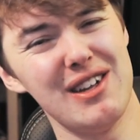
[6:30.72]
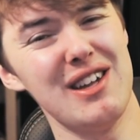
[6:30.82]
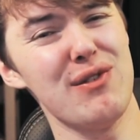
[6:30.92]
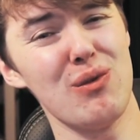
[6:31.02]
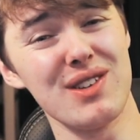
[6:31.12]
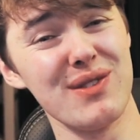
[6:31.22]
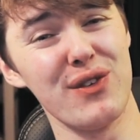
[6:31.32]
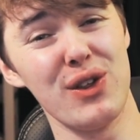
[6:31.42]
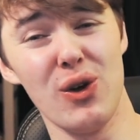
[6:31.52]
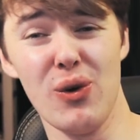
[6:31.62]
If it wasn't
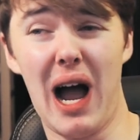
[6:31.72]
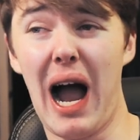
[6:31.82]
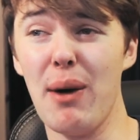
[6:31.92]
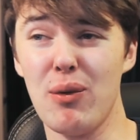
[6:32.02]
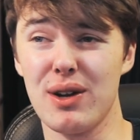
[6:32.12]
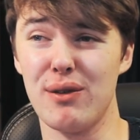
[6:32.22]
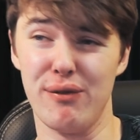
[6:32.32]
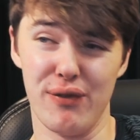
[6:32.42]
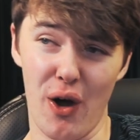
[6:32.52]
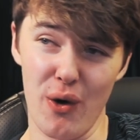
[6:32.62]
for you, I wouldn't
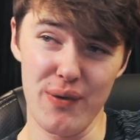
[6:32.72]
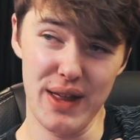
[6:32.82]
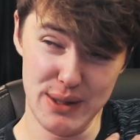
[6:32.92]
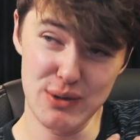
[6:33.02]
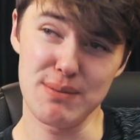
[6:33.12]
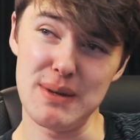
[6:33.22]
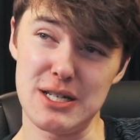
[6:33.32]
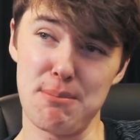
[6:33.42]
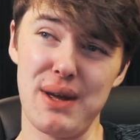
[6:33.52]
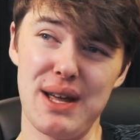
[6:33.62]
have known that it was meant
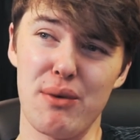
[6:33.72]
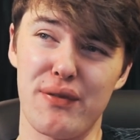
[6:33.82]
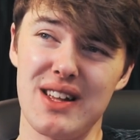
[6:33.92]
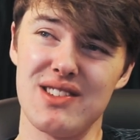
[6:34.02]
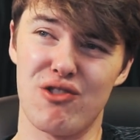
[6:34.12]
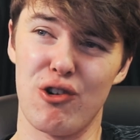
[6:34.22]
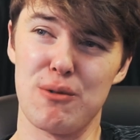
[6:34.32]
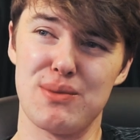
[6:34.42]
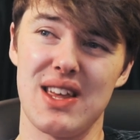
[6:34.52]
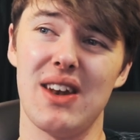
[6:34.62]
to be with these
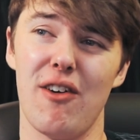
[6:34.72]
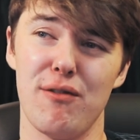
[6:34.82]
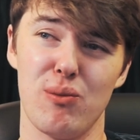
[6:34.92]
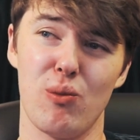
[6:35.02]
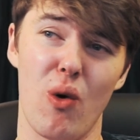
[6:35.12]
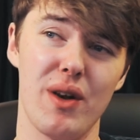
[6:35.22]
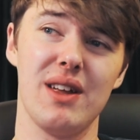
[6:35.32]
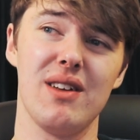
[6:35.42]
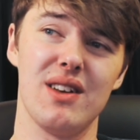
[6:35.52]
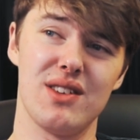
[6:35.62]
groups. And I'm
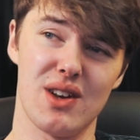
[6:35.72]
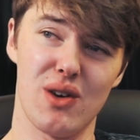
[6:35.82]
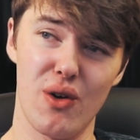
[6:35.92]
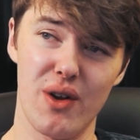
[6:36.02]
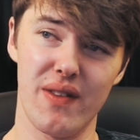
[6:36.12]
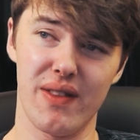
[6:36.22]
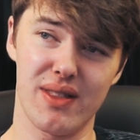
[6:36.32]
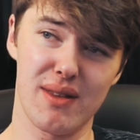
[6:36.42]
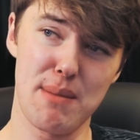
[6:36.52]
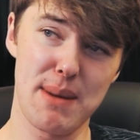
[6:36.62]
wanting to learn
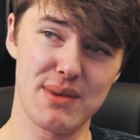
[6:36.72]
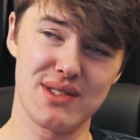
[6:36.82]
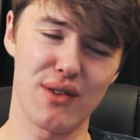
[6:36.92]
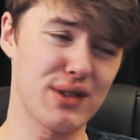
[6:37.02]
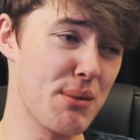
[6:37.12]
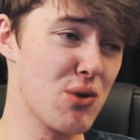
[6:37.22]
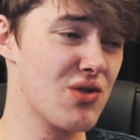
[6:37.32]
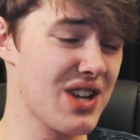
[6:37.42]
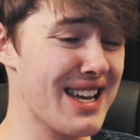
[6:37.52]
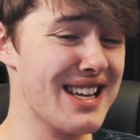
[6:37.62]
the members of
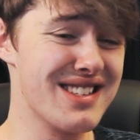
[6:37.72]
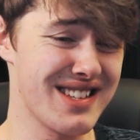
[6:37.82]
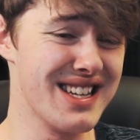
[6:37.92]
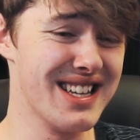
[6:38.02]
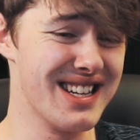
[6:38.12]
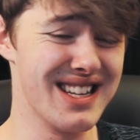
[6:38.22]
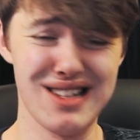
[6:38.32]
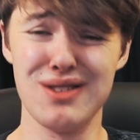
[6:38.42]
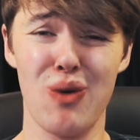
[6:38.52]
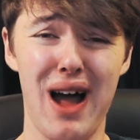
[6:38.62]
WJSN
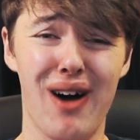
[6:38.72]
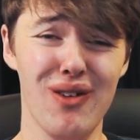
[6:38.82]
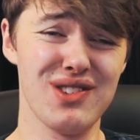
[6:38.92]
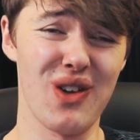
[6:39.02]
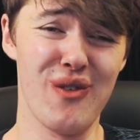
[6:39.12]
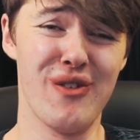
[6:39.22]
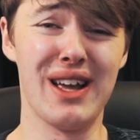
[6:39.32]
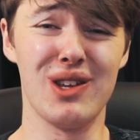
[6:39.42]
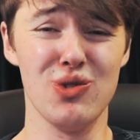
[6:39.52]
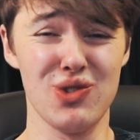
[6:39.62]
as well. So
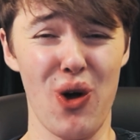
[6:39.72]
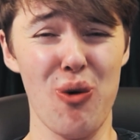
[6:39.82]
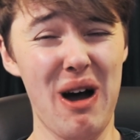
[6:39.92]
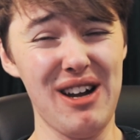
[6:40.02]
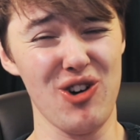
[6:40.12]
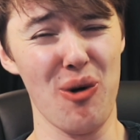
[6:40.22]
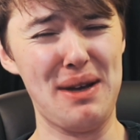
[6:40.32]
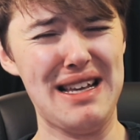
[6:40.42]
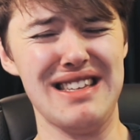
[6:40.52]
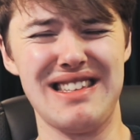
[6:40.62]
thank you so much,
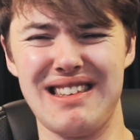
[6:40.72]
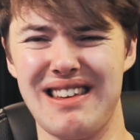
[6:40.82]
Omis.